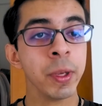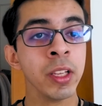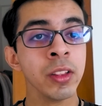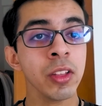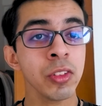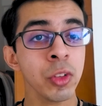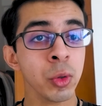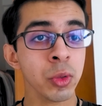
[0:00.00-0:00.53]

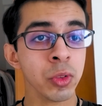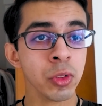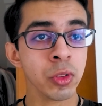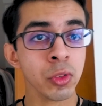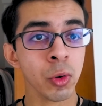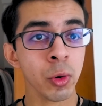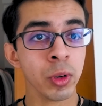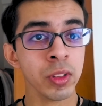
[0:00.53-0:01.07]
these user
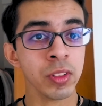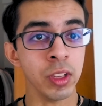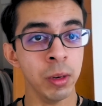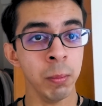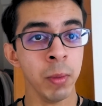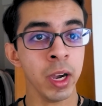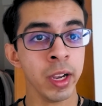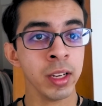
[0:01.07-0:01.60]
stories in
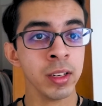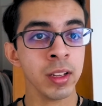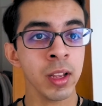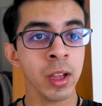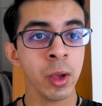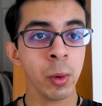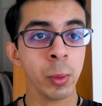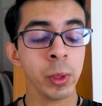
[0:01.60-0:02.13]
mind
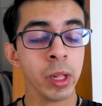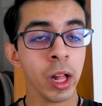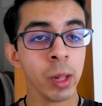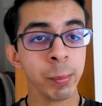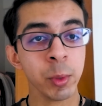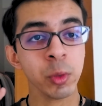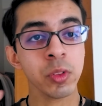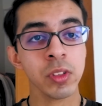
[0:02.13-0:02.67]
will help
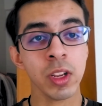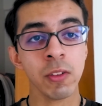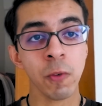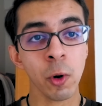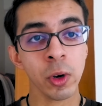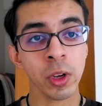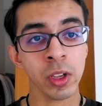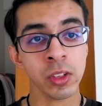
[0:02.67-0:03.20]
you stay
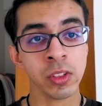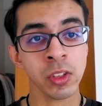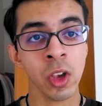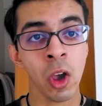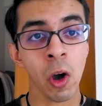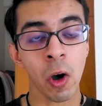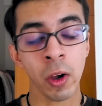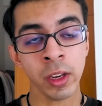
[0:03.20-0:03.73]
focused
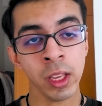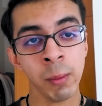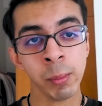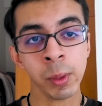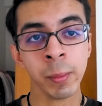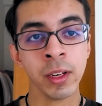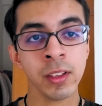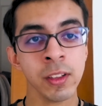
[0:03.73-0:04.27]
on
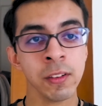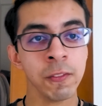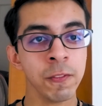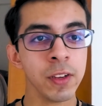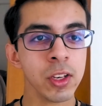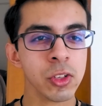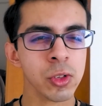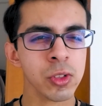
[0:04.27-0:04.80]
implementing
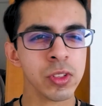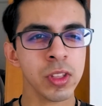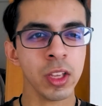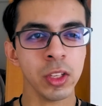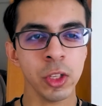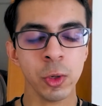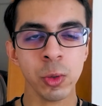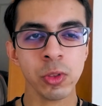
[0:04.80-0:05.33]
features
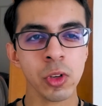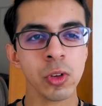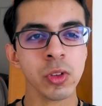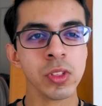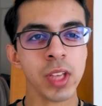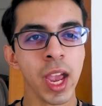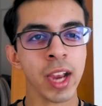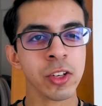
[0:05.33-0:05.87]
that
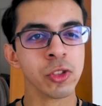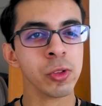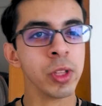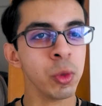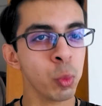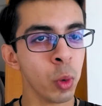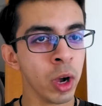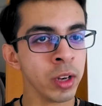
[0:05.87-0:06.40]
users actually
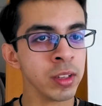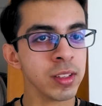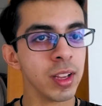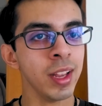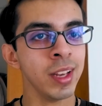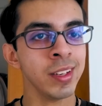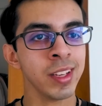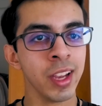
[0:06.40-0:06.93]
want
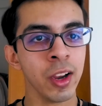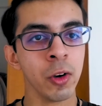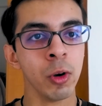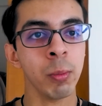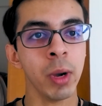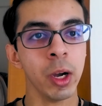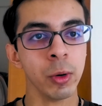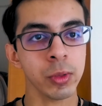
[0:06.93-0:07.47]
and care
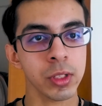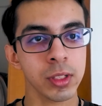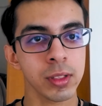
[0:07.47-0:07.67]
about.